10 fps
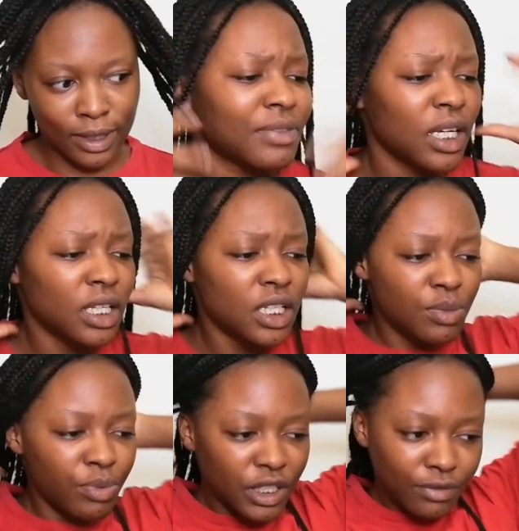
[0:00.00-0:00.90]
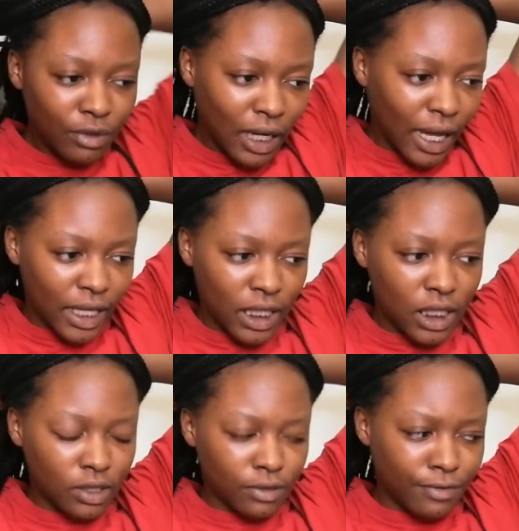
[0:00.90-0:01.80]
taken these braids for like
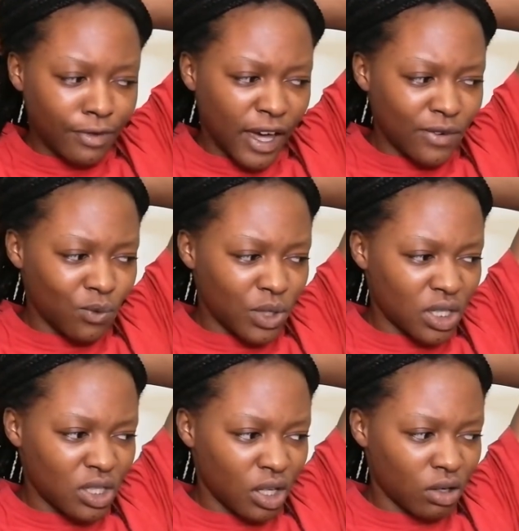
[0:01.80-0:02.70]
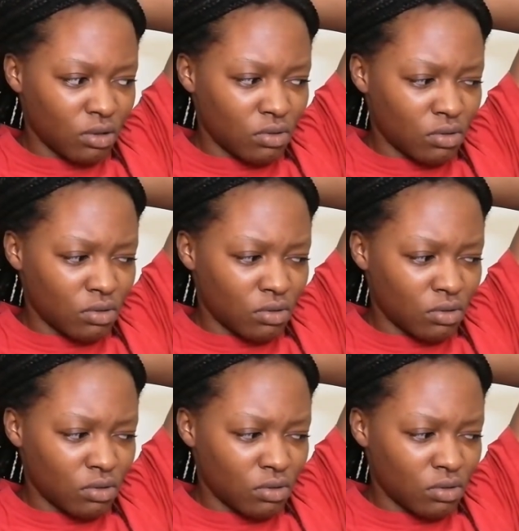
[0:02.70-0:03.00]
5 weeks now.